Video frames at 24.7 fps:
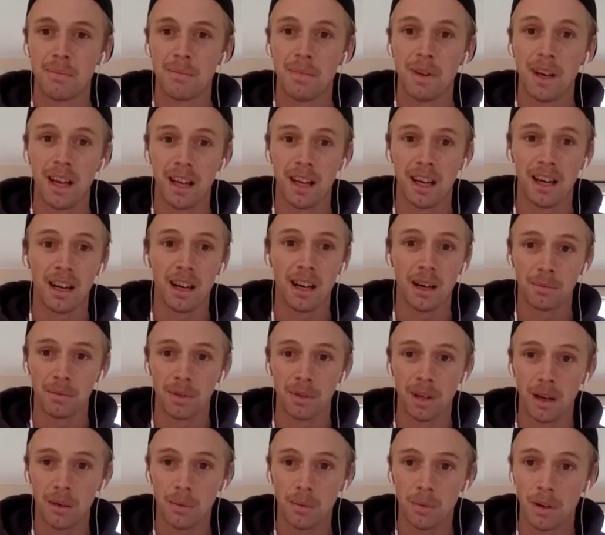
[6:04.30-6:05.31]
and I'm
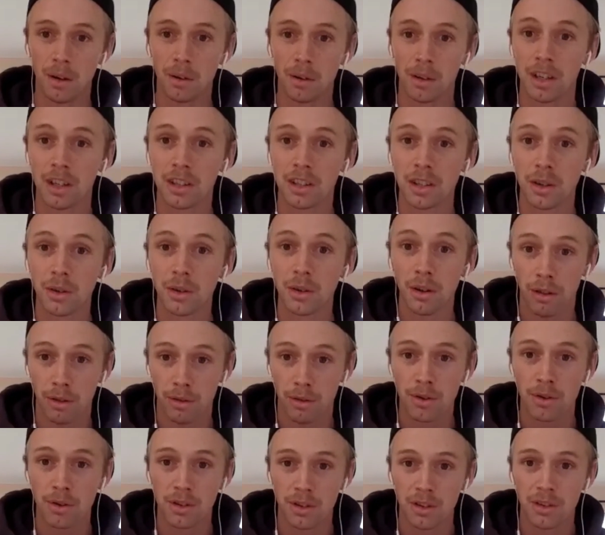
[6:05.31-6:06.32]
going to do it
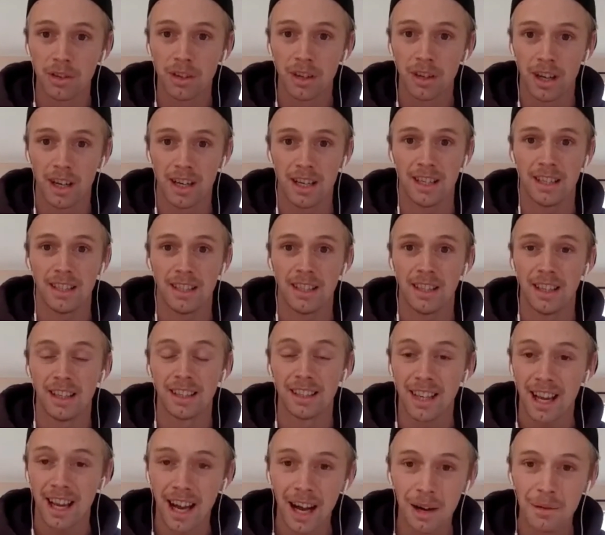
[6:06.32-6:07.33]
through you guys.
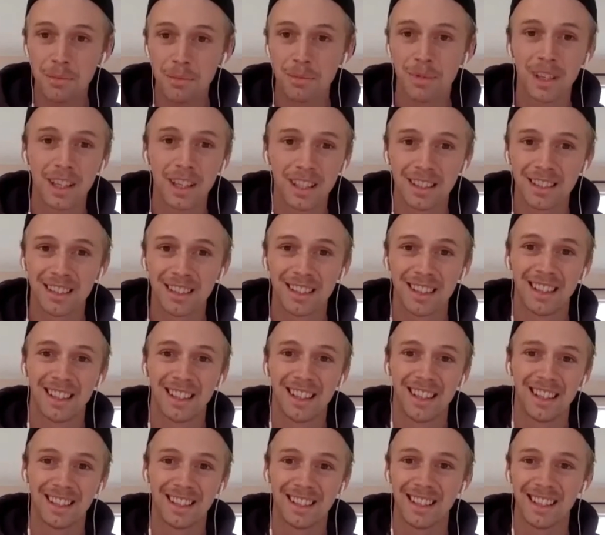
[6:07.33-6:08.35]
It's humbling,
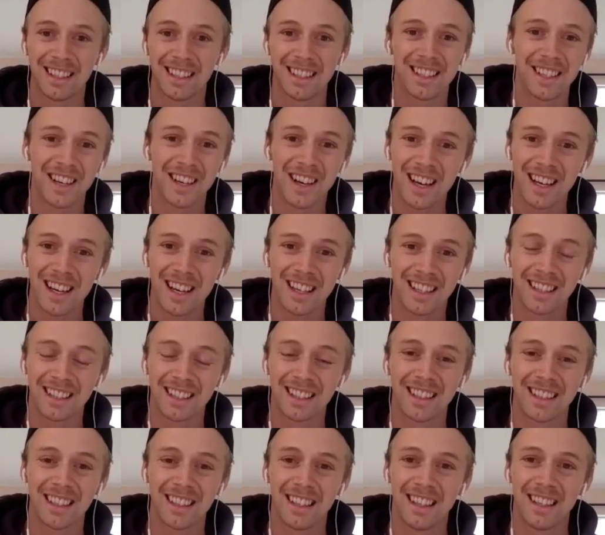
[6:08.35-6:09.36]
it's
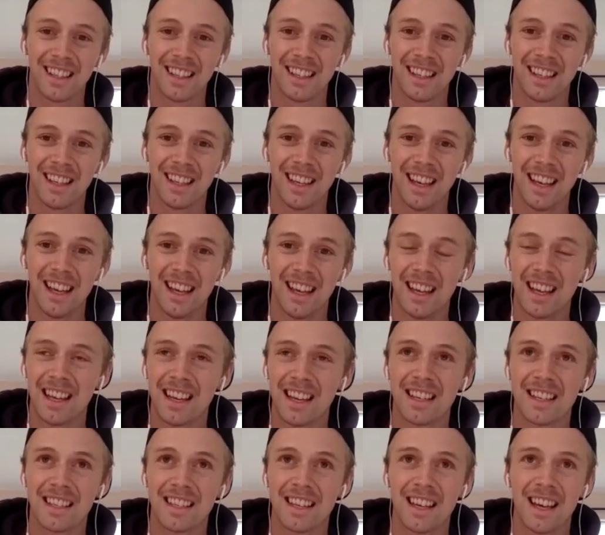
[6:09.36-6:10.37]
exciting,
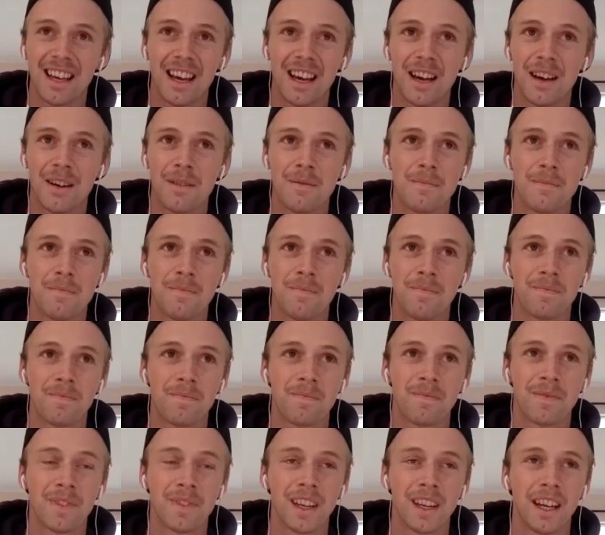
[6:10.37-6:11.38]
and
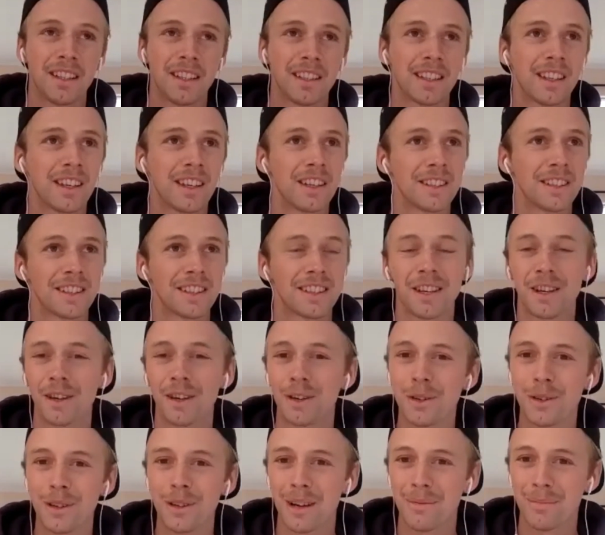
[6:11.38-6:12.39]
I think those are
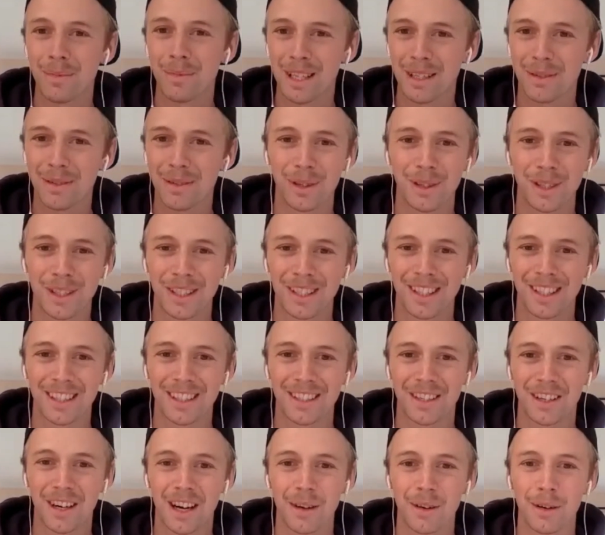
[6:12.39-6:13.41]
two like best words to
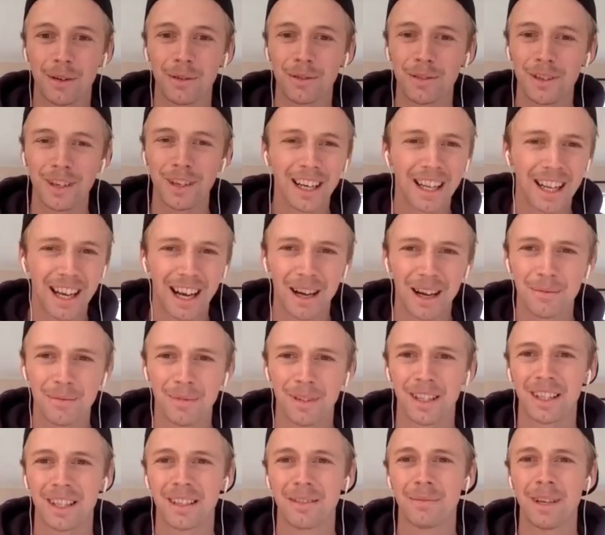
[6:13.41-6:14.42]
describe it. Really
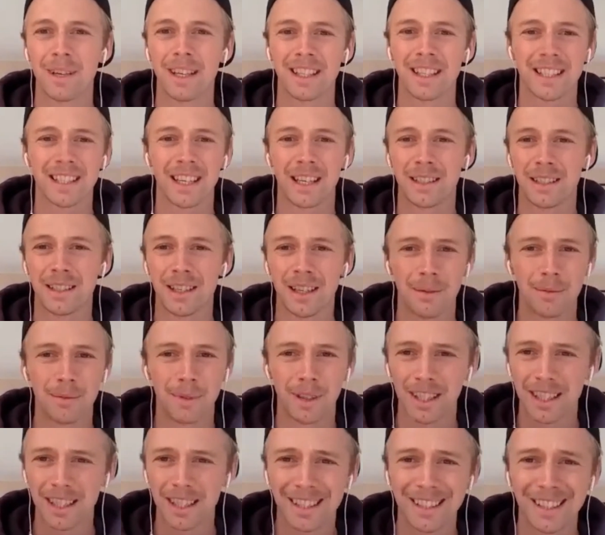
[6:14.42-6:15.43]
humbling, but at the same time
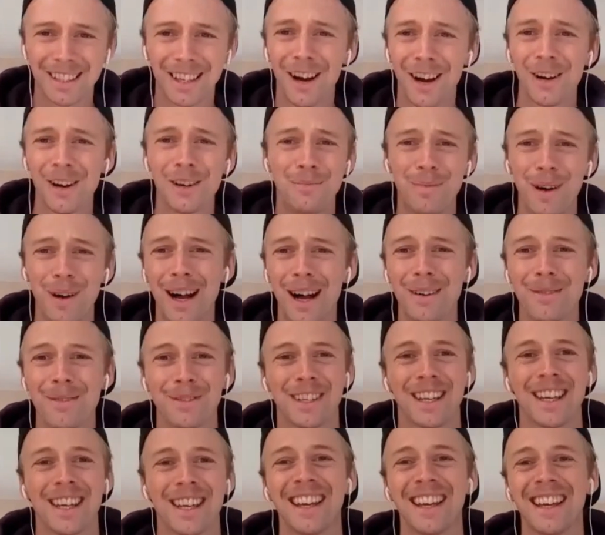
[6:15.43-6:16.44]
you're just so
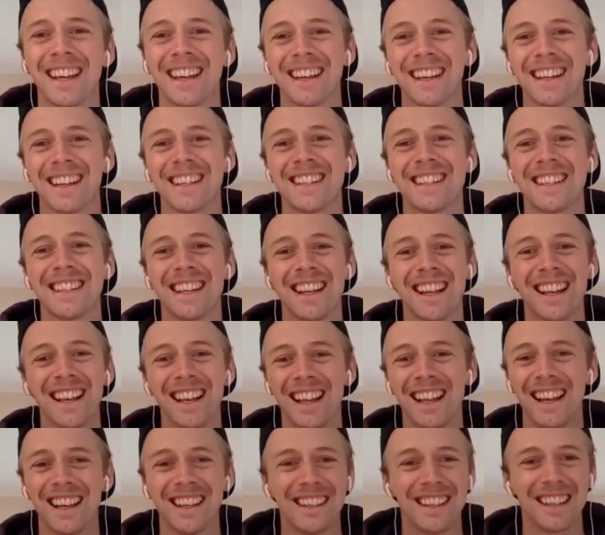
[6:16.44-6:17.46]
pumped, because you're
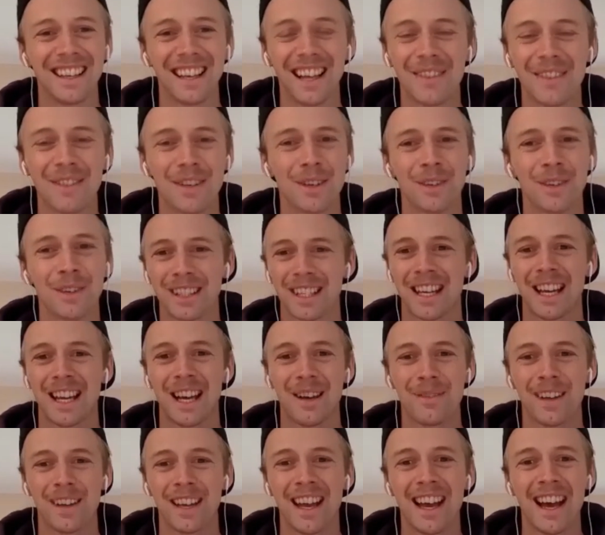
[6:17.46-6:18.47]
loving what's
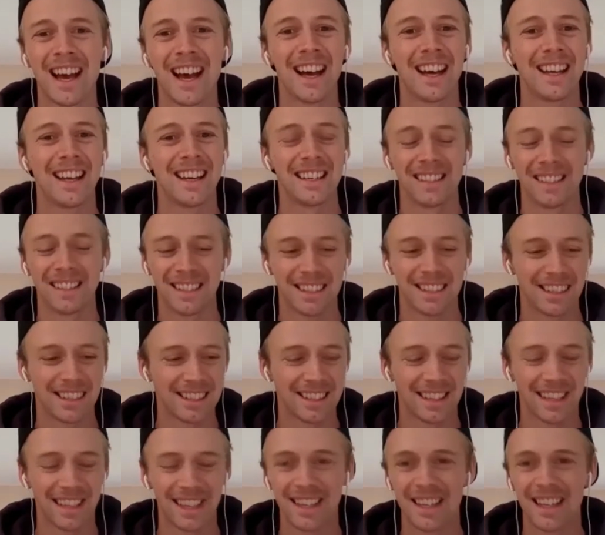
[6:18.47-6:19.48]
coming out, and
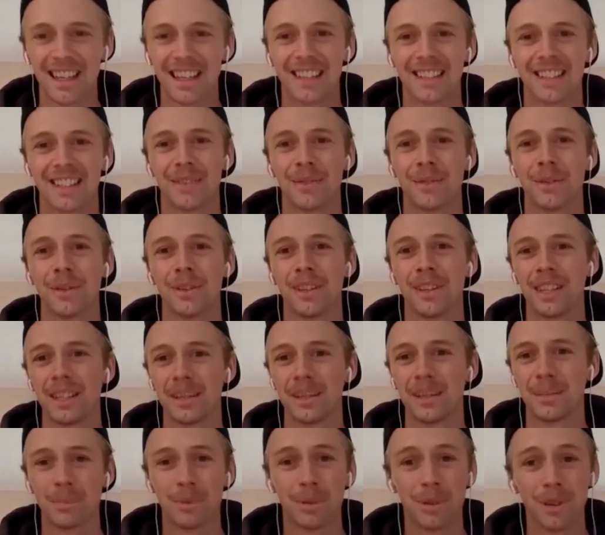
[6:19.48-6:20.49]
it's connecting with these
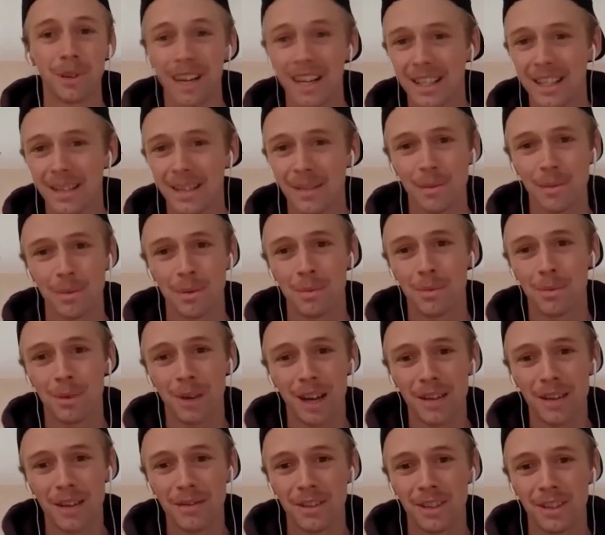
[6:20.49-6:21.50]
prayers that we've been
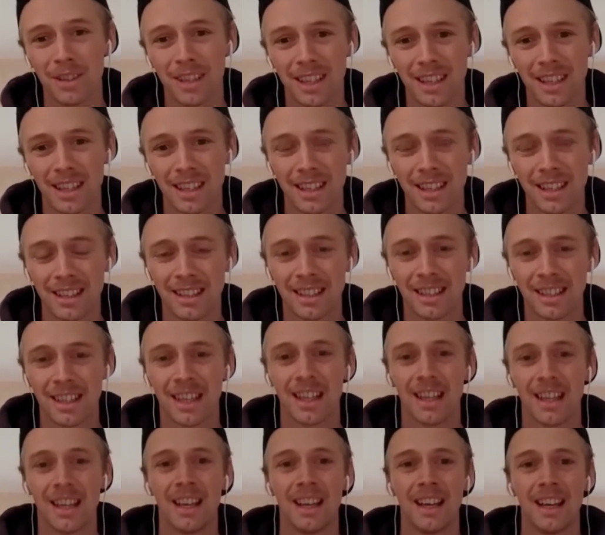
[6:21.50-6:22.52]
praying for years,
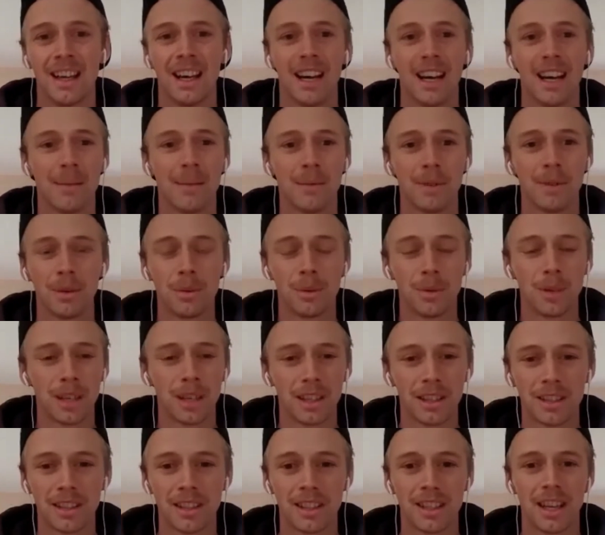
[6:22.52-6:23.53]
and we
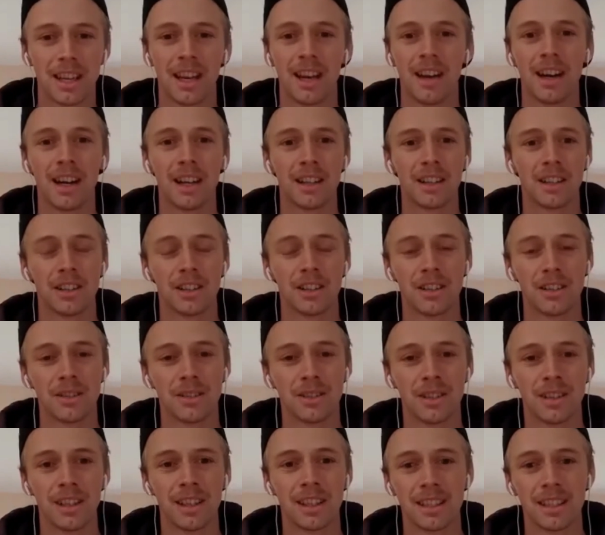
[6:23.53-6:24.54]
could just hear our church
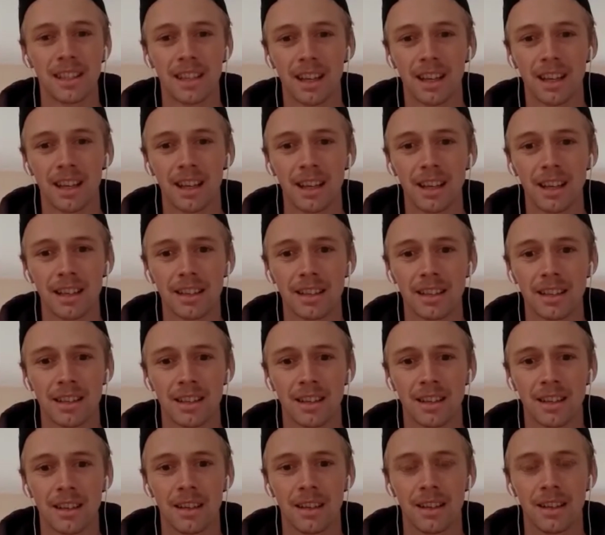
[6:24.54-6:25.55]
really singing it.
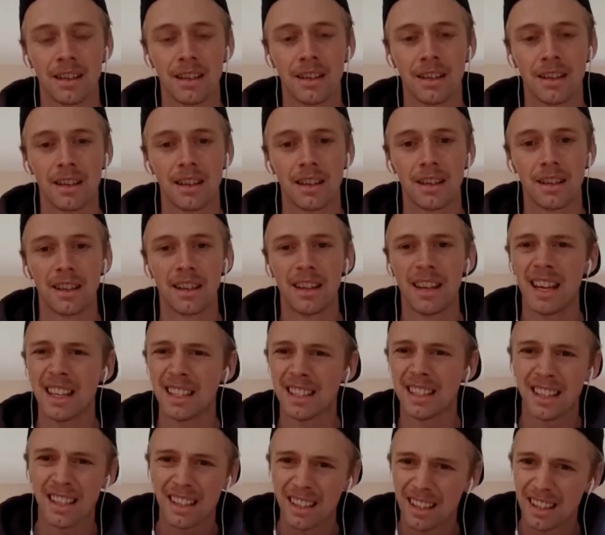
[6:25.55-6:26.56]
So
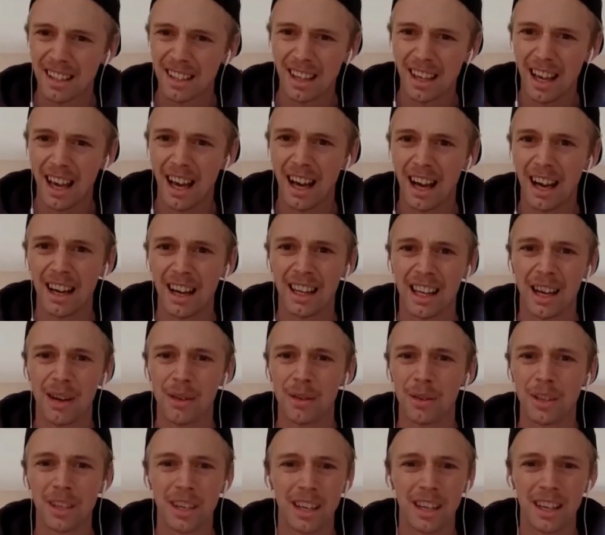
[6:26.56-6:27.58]
that's how it came.
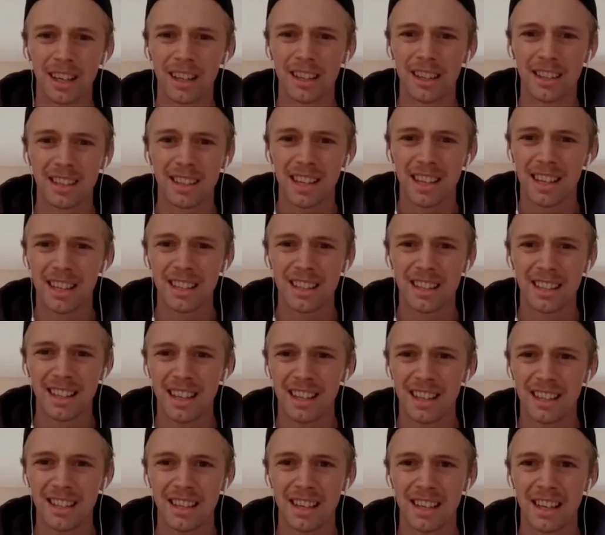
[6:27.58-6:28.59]
Anything to add to
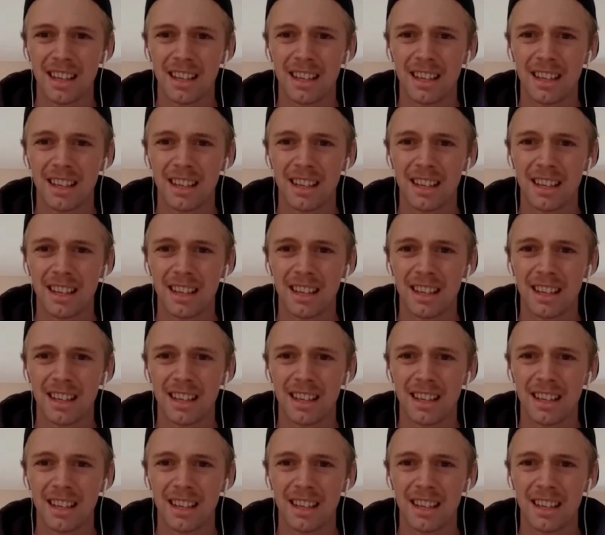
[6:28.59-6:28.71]
that, Jay?